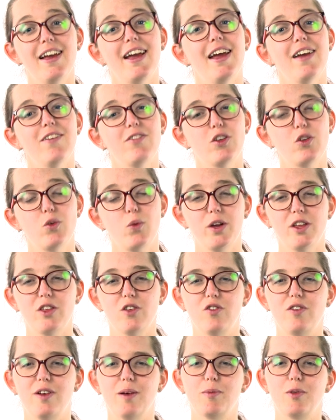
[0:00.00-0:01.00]
if the switch
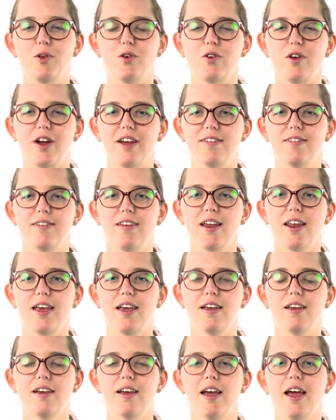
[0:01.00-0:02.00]
is flipped to the right
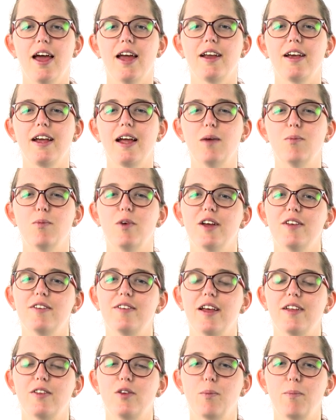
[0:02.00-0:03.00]
setting and the camera is
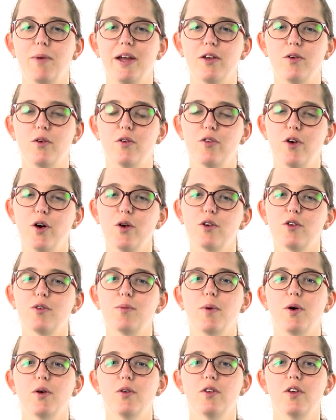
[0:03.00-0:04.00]
set to manual focus
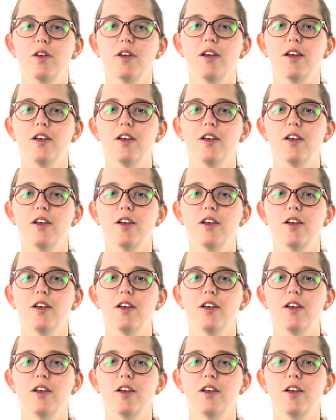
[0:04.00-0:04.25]
mode,